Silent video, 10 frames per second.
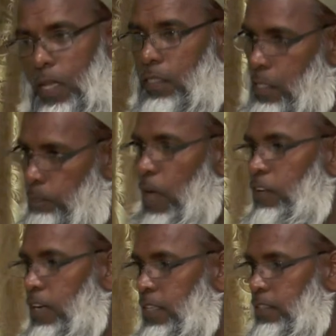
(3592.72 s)
It's in
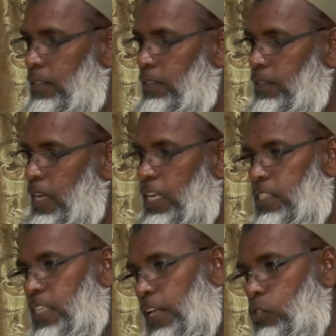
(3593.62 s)
peril. Any
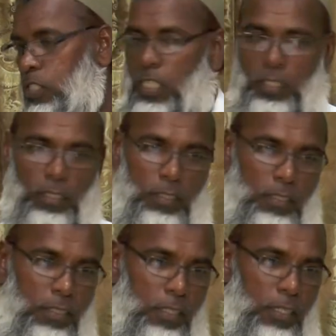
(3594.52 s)
side you turn,
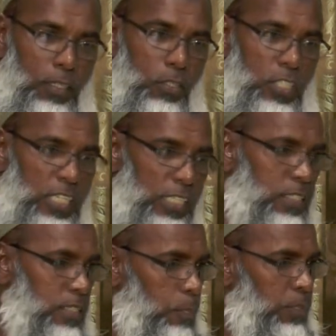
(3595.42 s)
you've seen
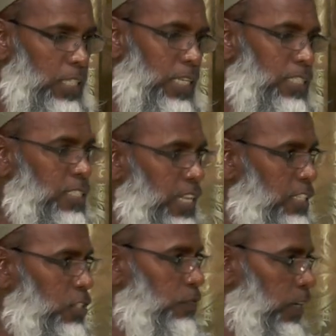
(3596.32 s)
something
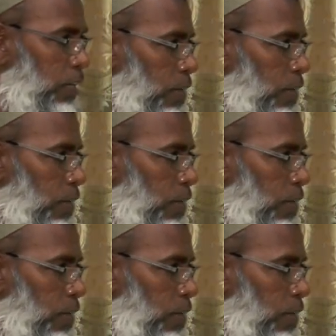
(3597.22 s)
distasteful